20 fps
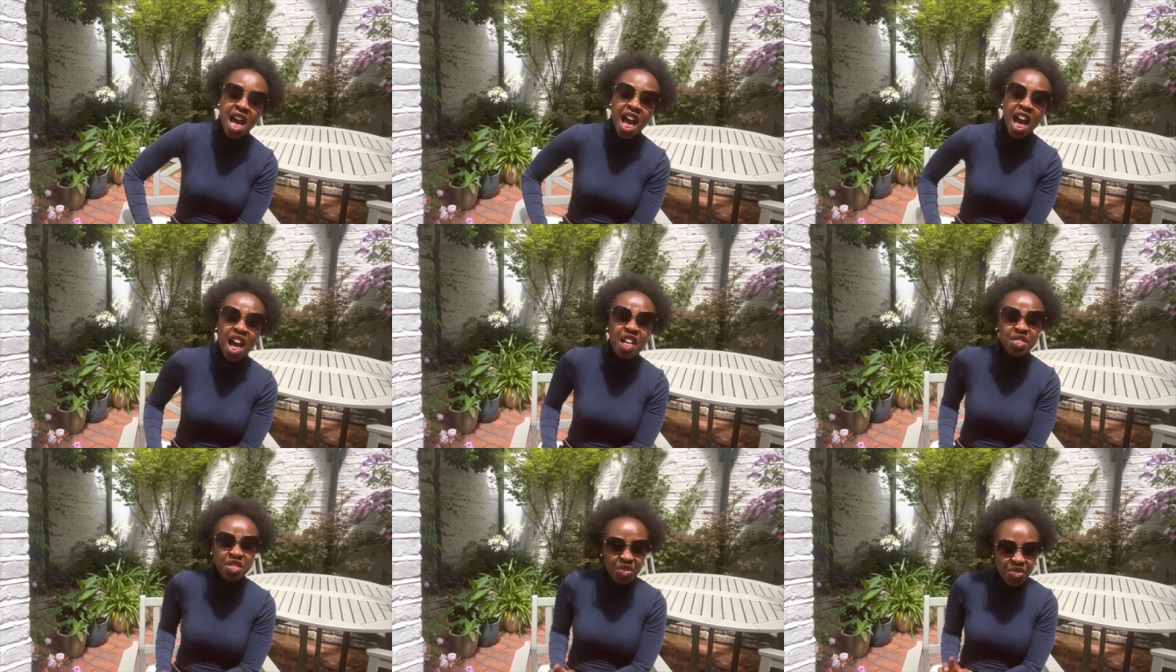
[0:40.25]

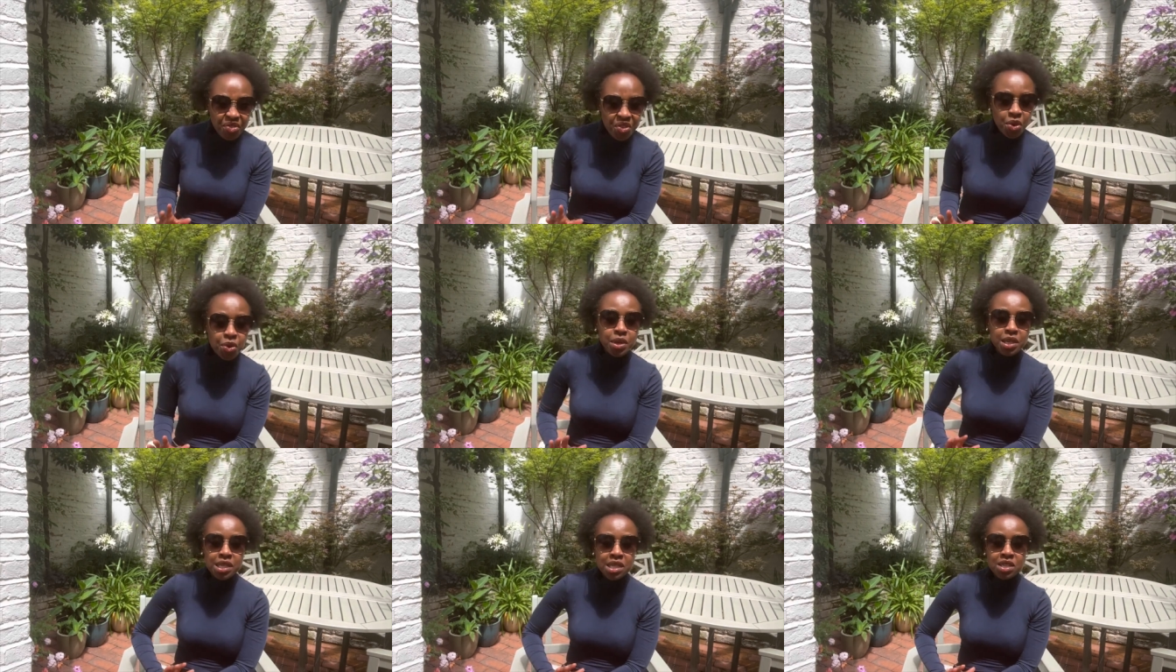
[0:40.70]
and the
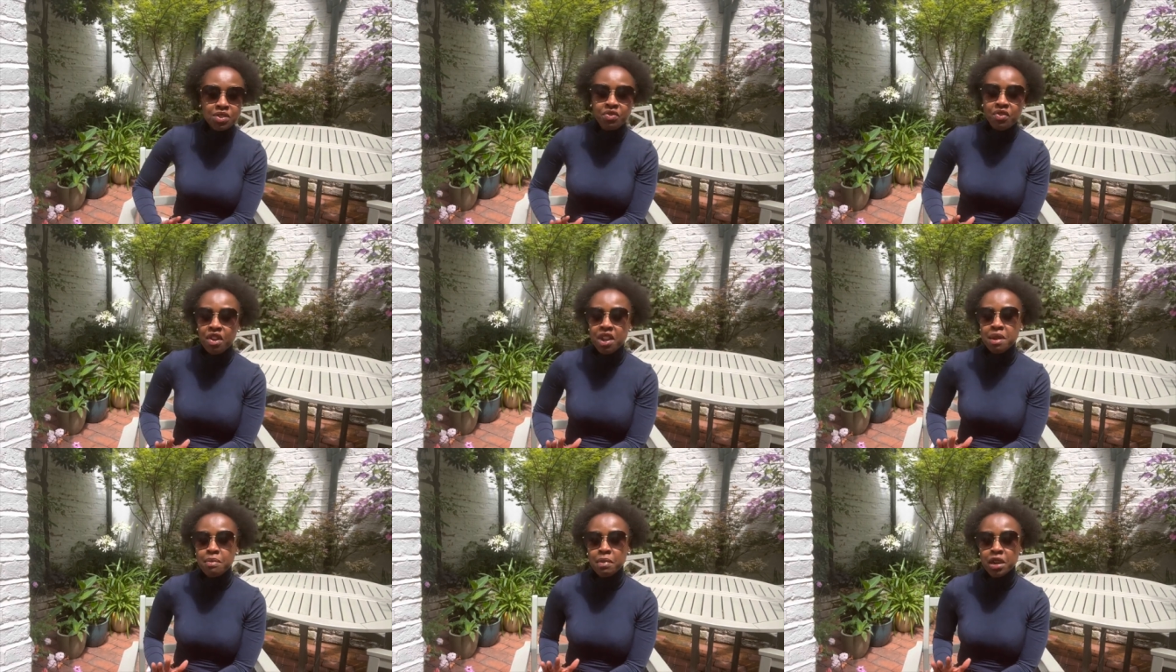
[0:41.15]
focus is
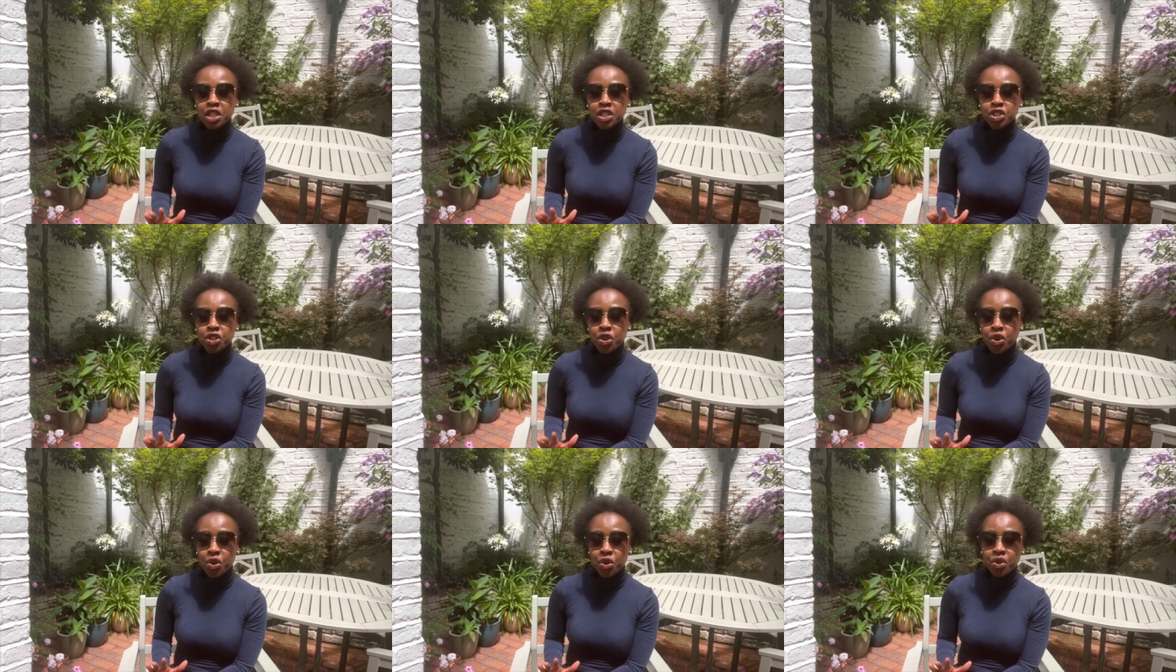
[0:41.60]
very
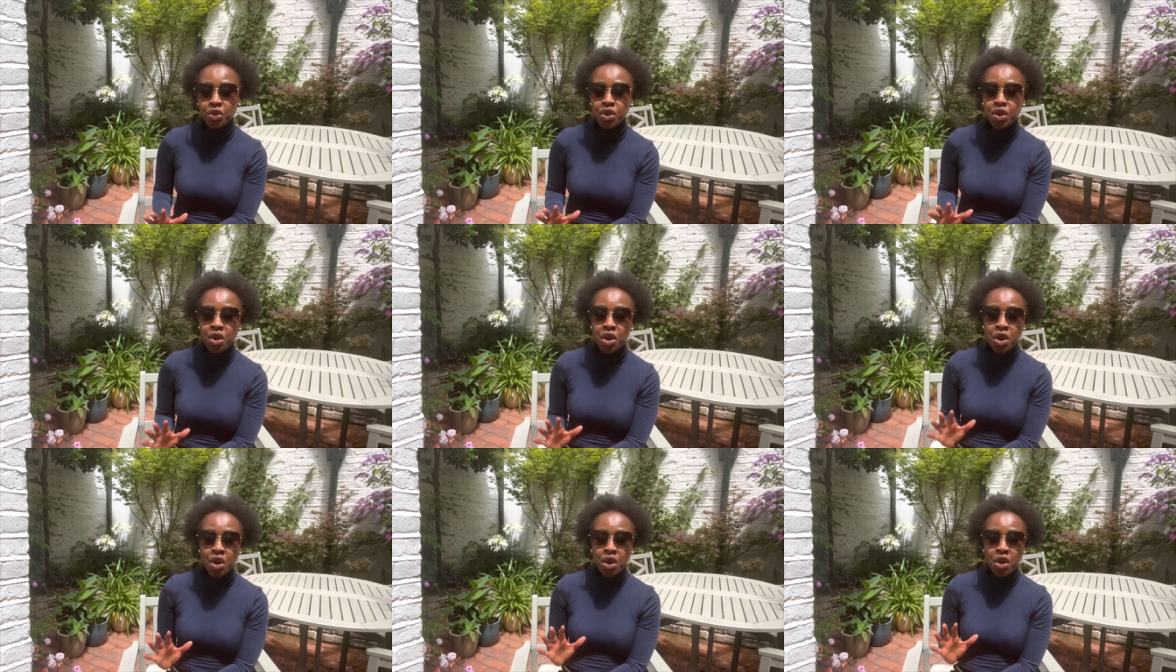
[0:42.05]
much on
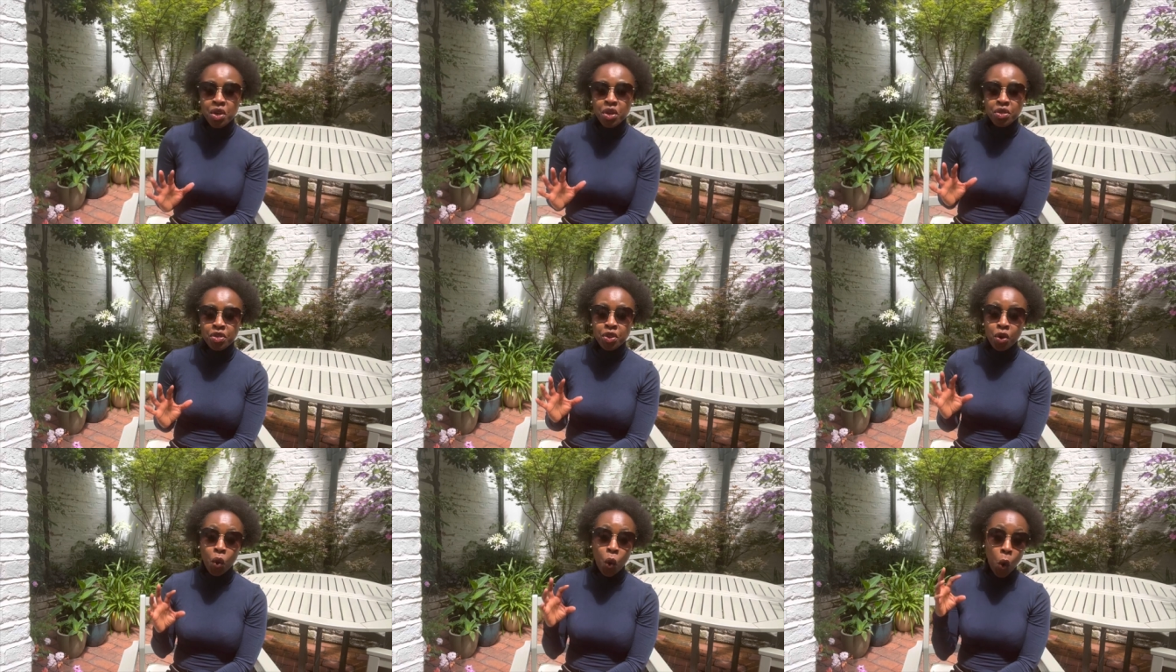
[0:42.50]

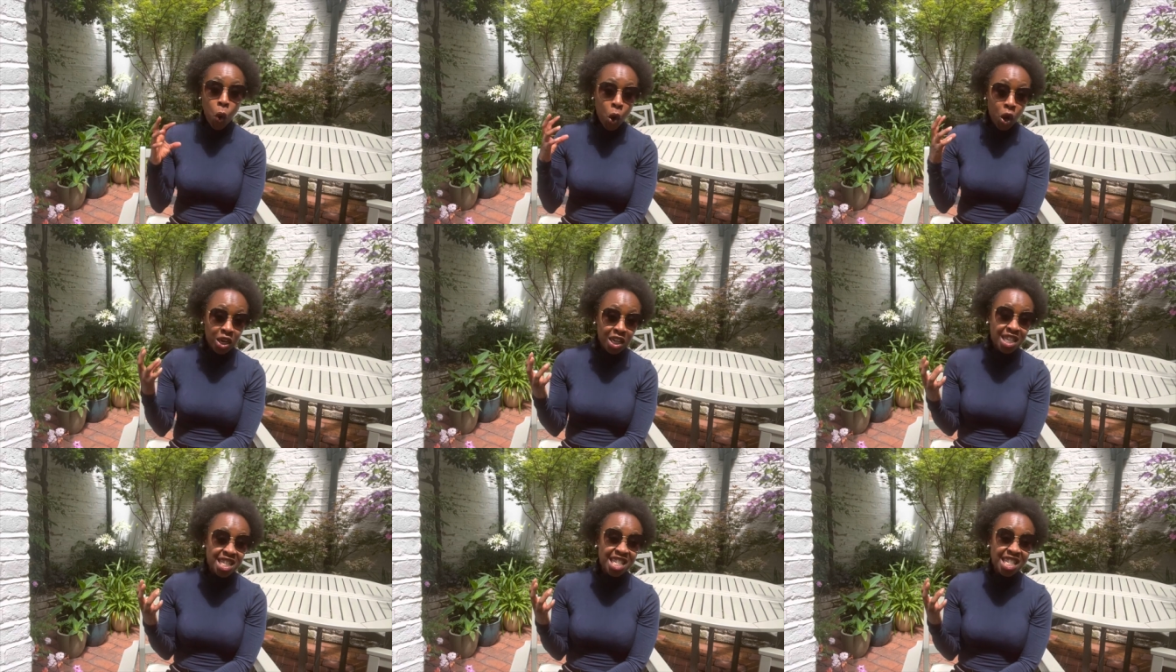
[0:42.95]
the
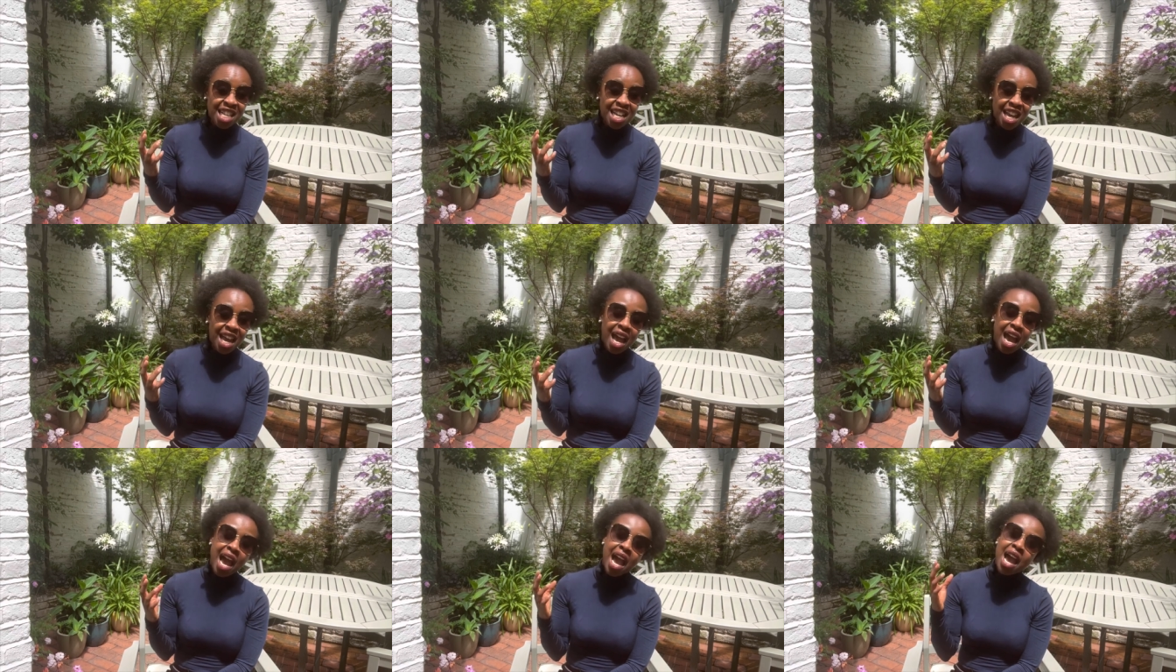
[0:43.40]
quality
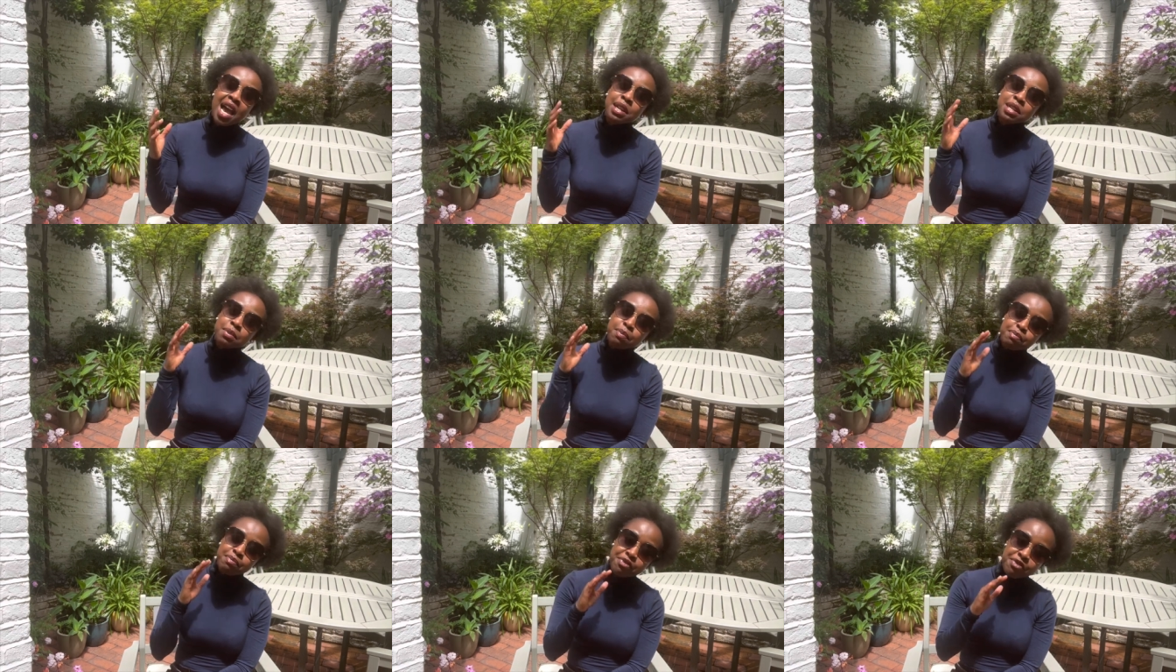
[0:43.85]

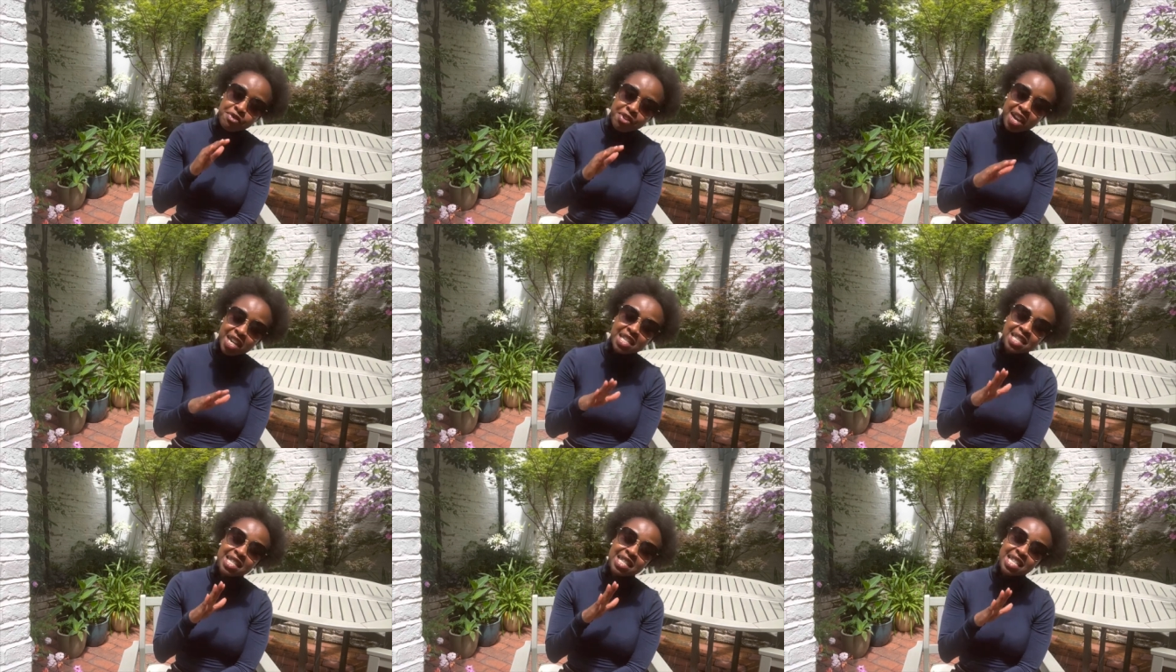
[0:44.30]
and
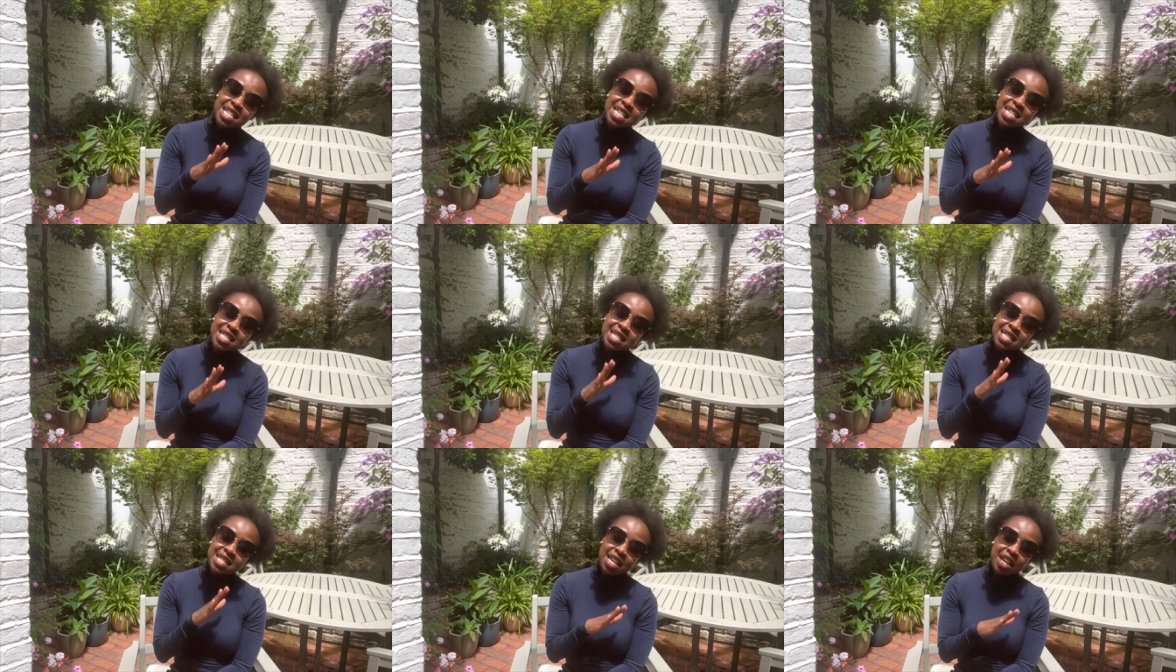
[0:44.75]
price
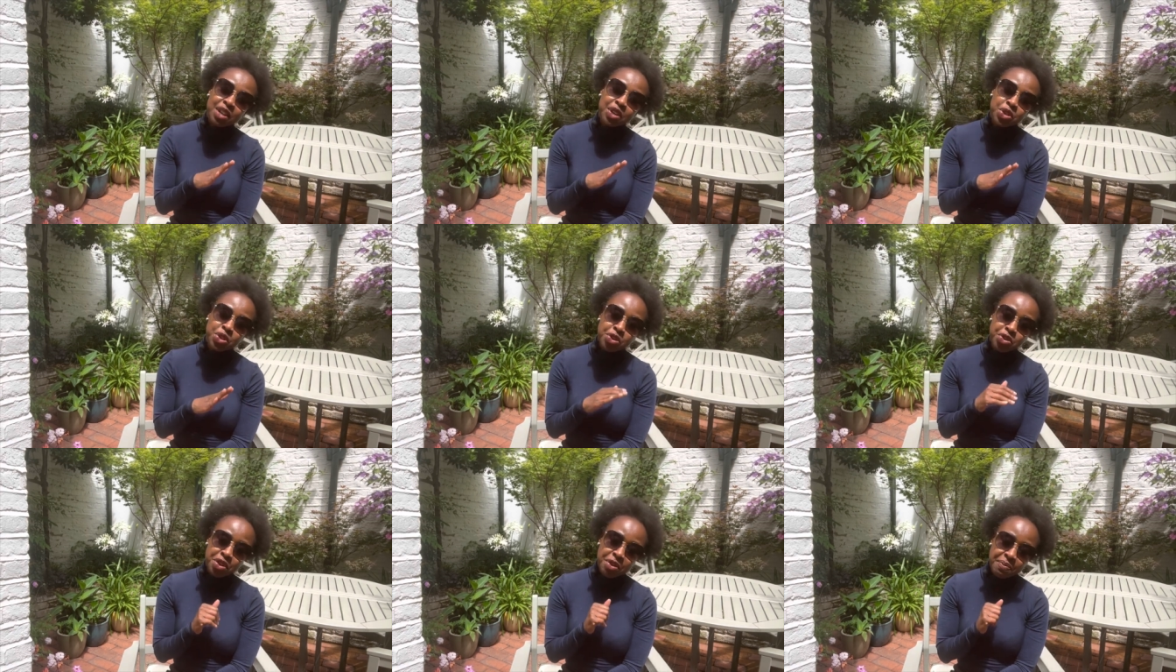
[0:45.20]
is
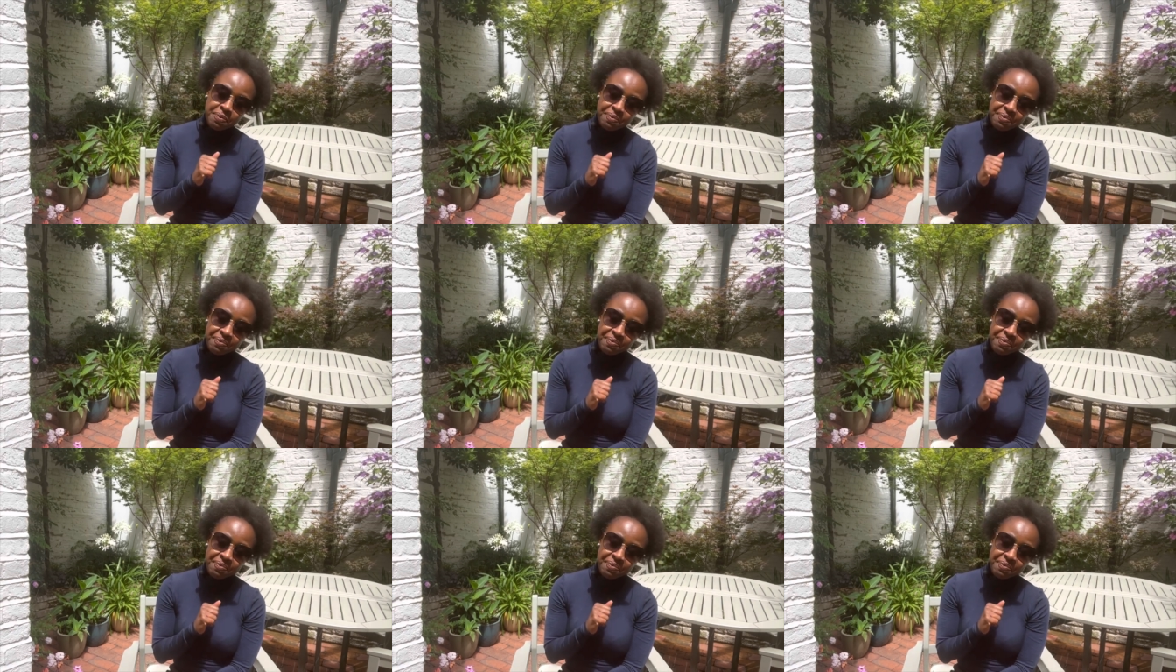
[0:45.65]
secondary.